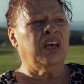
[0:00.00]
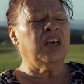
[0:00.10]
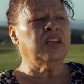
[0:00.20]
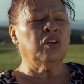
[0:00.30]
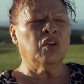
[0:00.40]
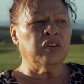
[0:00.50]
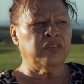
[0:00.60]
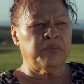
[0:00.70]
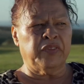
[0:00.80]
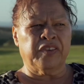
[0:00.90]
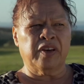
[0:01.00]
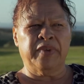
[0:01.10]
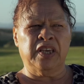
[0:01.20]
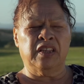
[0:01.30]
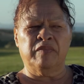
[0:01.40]
And a lot of them have come
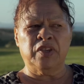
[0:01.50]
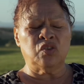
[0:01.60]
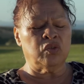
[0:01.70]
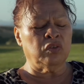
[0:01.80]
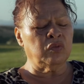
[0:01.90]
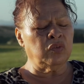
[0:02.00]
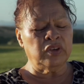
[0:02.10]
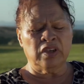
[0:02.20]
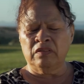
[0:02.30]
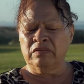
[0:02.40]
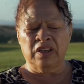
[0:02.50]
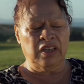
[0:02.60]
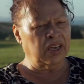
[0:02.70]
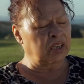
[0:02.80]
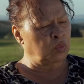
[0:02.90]
here, they've been doing really,
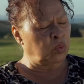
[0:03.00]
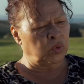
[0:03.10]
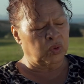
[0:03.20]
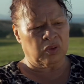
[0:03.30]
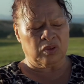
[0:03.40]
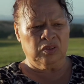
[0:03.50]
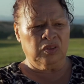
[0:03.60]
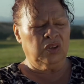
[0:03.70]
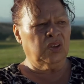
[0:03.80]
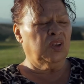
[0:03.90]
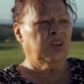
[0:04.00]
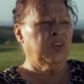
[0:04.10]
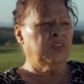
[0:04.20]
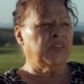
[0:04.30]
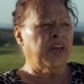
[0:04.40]
really hard work.
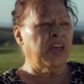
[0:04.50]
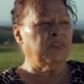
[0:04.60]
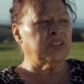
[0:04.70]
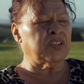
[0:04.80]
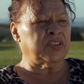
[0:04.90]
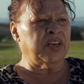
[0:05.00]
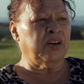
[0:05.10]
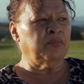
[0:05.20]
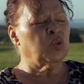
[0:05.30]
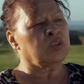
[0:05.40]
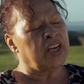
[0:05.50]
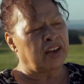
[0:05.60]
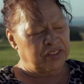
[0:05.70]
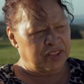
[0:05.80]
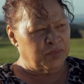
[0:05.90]
They haven't looked
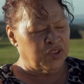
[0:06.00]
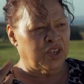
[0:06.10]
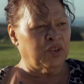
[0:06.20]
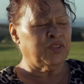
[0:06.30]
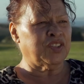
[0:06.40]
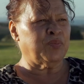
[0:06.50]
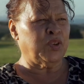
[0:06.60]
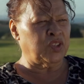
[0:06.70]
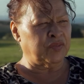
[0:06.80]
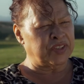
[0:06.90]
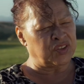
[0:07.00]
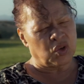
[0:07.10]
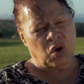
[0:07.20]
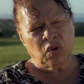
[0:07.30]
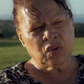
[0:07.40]
after themselves, as most of us
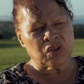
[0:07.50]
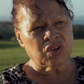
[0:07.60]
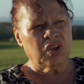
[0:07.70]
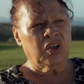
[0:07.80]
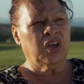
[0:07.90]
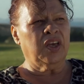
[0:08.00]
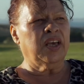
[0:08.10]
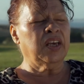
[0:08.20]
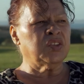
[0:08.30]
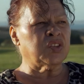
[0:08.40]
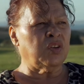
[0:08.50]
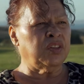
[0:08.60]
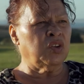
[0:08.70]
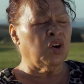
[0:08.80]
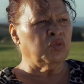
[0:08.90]
don't, and so
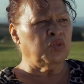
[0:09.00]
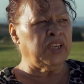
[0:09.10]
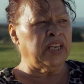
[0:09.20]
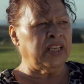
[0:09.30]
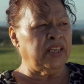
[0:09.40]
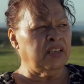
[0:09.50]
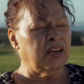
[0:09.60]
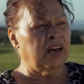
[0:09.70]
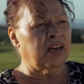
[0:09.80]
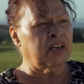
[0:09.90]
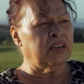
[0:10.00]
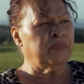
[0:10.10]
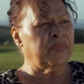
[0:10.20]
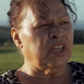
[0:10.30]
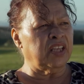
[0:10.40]
they're not really
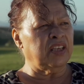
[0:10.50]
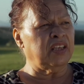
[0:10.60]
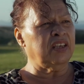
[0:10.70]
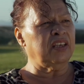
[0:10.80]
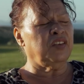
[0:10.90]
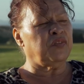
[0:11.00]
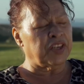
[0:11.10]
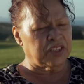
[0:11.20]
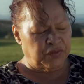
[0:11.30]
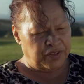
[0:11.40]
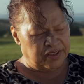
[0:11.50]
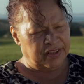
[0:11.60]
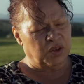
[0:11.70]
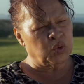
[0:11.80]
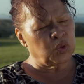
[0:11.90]
effective as
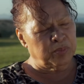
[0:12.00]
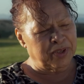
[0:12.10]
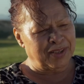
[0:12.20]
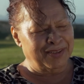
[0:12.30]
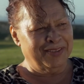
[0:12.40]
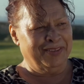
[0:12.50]
they could be.